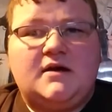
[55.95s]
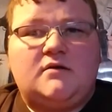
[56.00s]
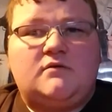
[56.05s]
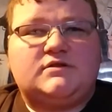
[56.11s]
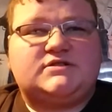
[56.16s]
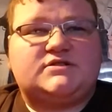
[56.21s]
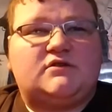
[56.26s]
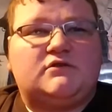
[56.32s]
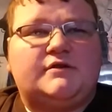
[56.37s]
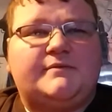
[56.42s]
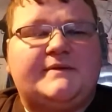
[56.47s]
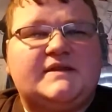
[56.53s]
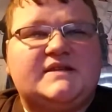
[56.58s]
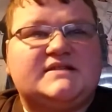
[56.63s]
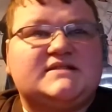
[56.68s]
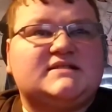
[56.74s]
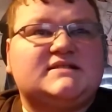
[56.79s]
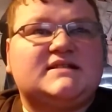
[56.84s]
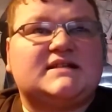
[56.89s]
which is going to be
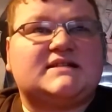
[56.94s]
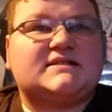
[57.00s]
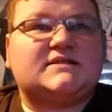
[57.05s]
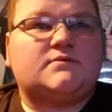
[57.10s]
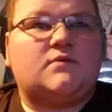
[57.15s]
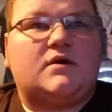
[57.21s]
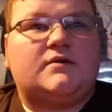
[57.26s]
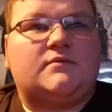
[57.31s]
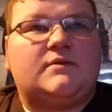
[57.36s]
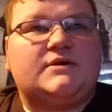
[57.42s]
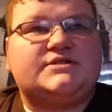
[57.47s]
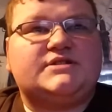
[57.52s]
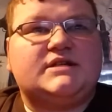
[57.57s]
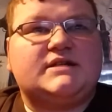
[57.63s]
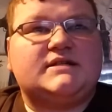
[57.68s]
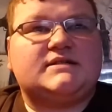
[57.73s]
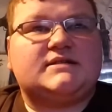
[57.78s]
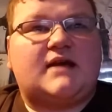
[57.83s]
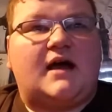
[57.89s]
the sixth one, which
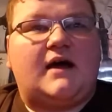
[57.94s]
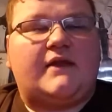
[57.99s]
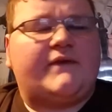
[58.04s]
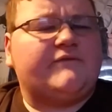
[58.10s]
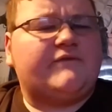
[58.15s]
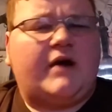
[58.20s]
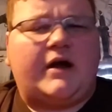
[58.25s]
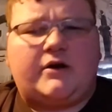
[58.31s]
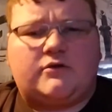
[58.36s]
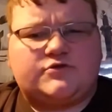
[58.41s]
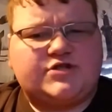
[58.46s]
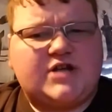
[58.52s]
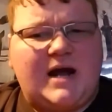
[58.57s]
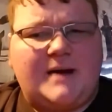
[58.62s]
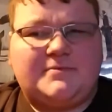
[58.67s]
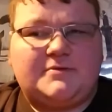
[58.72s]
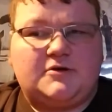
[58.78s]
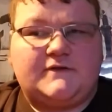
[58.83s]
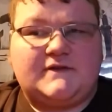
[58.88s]
is the final
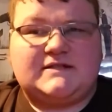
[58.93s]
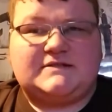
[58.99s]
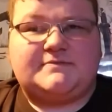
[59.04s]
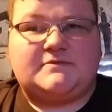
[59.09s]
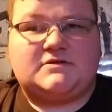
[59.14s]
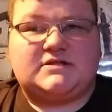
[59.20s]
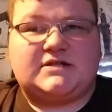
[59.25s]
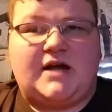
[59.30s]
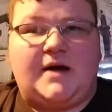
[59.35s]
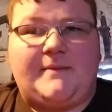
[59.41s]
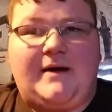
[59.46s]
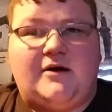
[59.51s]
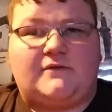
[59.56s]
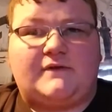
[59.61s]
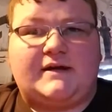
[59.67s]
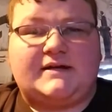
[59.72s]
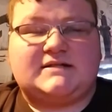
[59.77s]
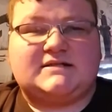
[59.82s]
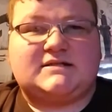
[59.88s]
chapter that's supposed to come
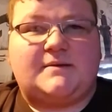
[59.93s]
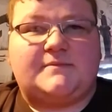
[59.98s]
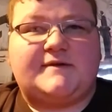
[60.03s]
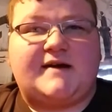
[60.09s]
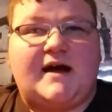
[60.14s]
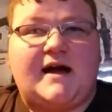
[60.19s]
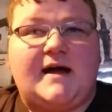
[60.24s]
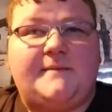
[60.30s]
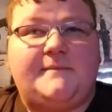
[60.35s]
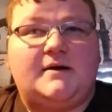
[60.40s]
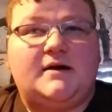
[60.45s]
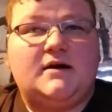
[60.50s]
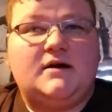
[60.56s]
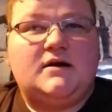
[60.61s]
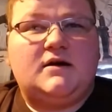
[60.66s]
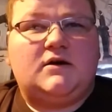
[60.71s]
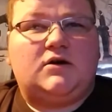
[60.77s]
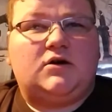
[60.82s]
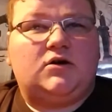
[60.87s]
out like sometime
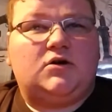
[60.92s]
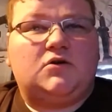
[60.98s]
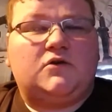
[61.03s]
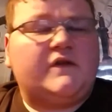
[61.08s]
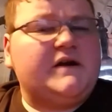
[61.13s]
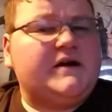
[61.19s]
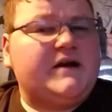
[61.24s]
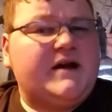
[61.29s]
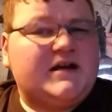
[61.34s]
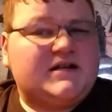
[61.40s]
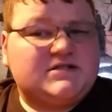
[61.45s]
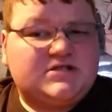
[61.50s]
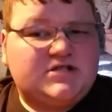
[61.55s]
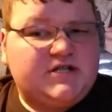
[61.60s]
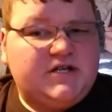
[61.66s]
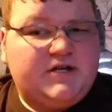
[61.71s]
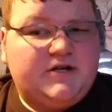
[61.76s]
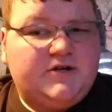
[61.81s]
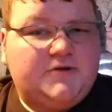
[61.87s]
early next
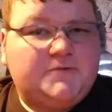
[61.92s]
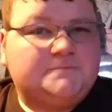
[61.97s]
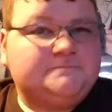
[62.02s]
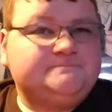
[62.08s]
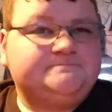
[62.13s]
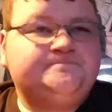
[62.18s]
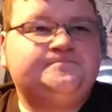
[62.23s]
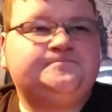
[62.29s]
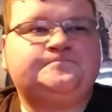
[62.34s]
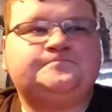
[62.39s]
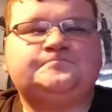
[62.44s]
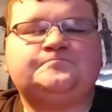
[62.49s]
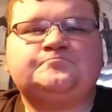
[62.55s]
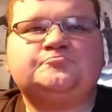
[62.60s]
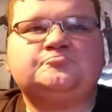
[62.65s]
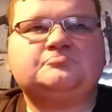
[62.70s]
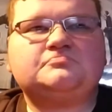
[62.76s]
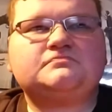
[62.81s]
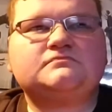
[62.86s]
year.
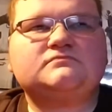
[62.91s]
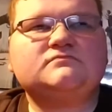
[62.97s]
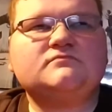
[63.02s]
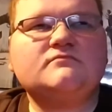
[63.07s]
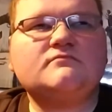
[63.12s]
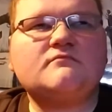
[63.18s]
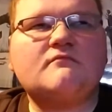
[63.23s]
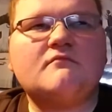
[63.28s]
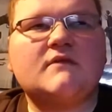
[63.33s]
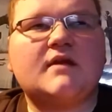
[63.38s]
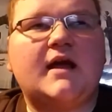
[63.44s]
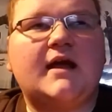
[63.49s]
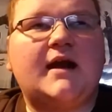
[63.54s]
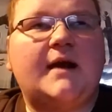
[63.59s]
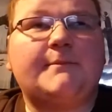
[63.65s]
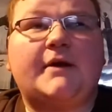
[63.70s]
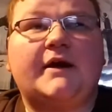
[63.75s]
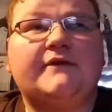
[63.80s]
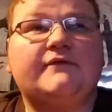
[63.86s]
And
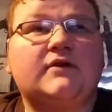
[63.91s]
I'm not even